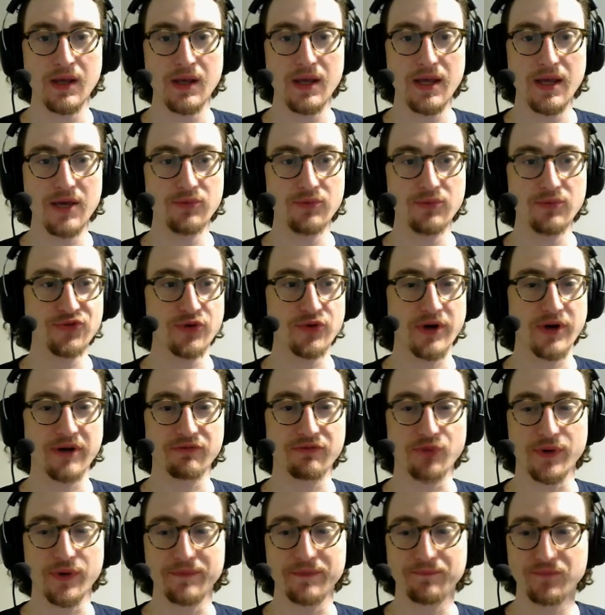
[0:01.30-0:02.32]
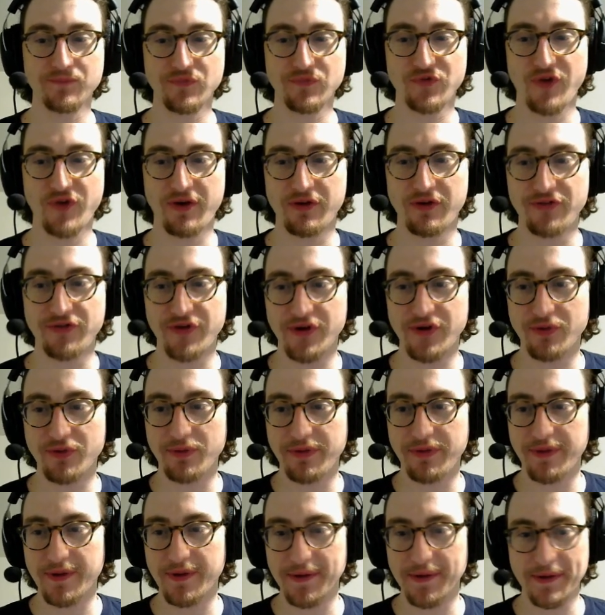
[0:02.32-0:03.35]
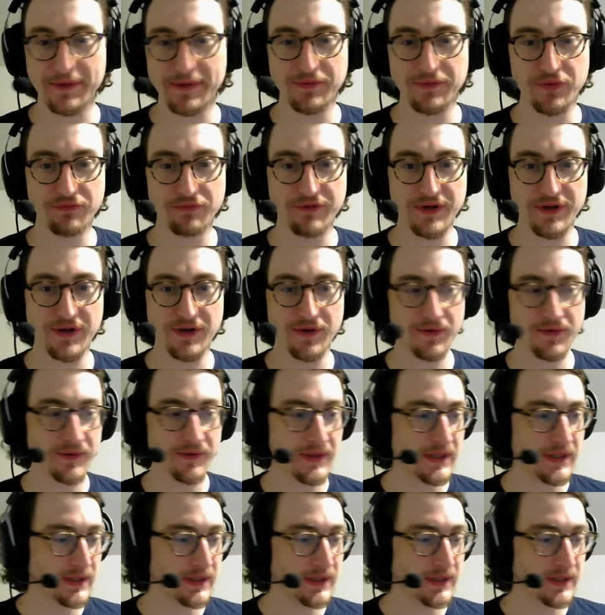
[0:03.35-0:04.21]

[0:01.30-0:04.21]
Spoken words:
Hey, what's going on everyone? Zaronce here with a new video.